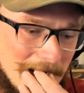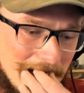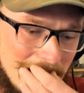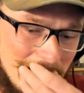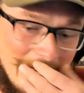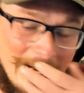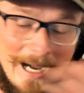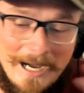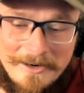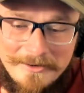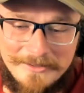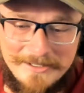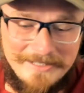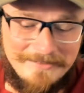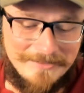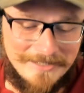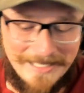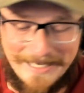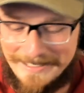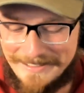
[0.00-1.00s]

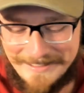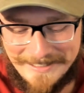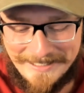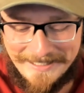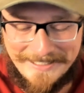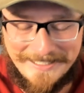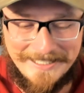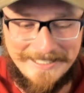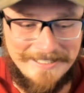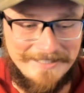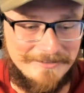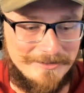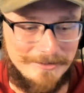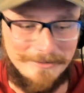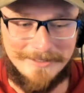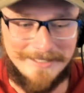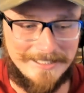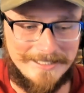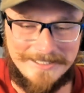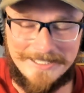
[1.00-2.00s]
I can't even
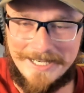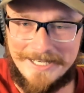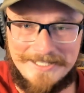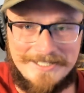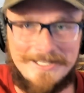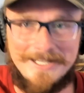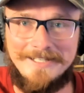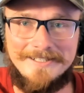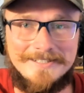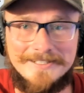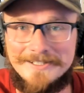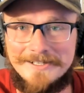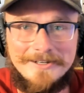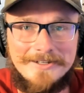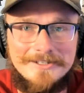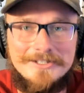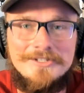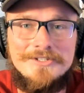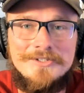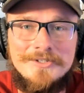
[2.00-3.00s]
really dissect it
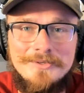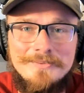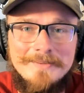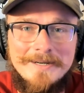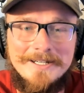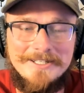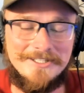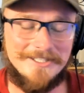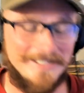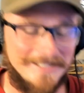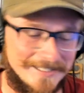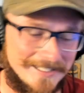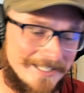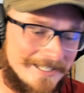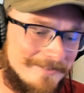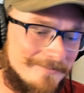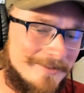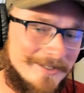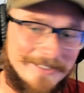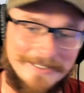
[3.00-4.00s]
all. There's too much in
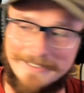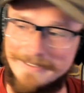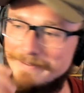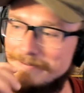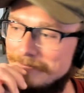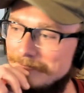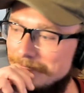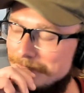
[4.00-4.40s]
there, but